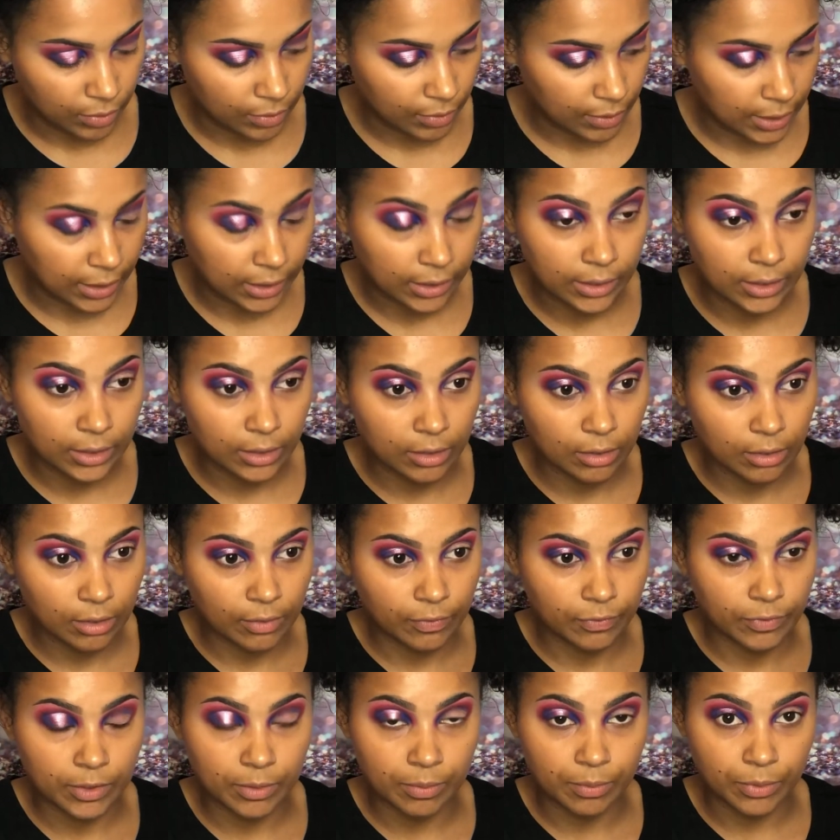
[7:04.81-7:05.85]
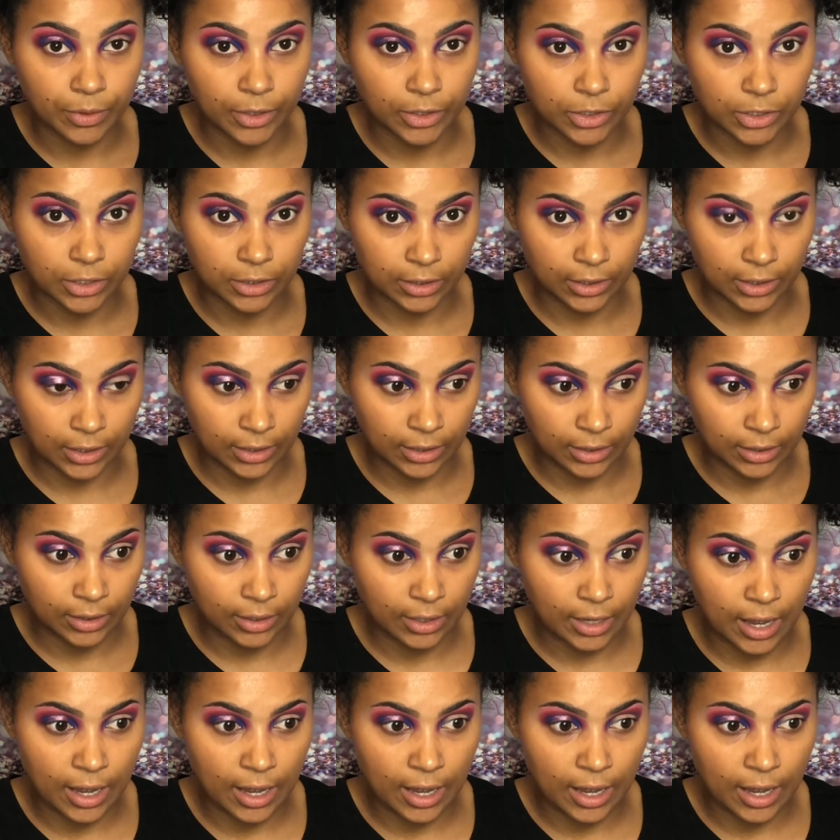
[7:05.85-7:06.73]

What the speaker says: Cleaning off the brush again.